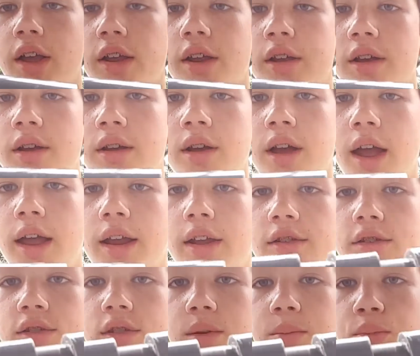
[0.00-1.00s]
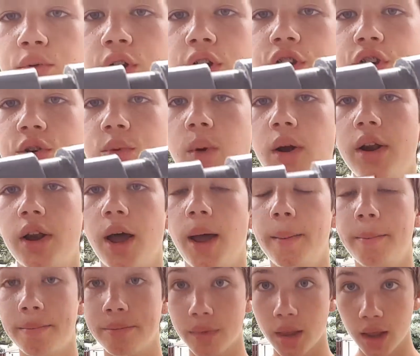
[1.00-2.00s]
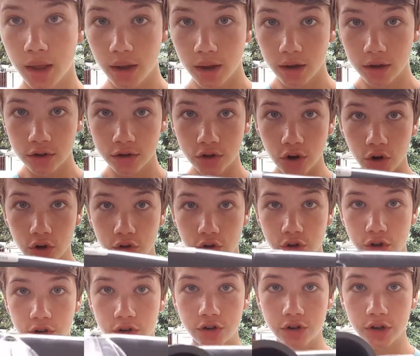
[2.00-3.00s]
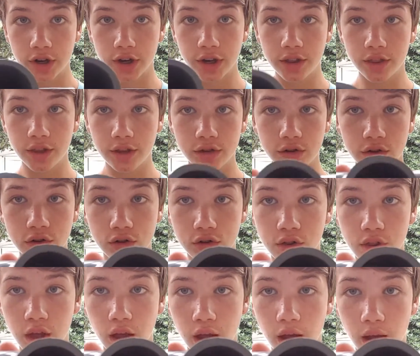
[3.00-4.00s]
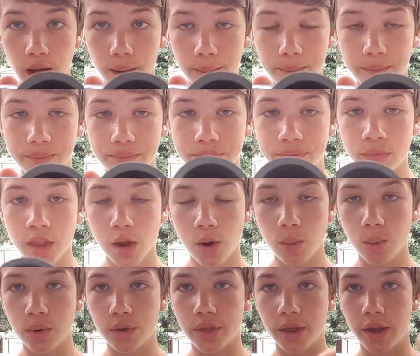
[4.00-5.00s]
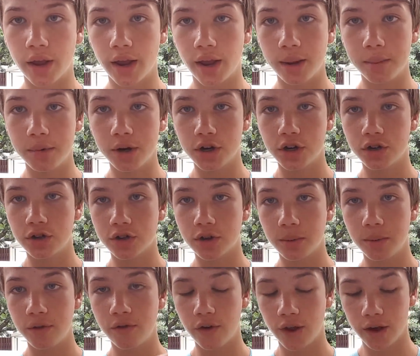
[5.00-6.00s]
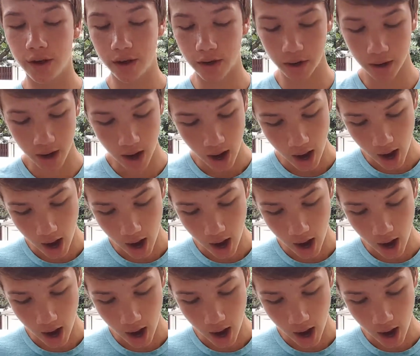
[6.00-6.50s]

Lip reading: like, I guess the breech or whatnot. So as you can see, this is the where the ammunition is going to be fed in.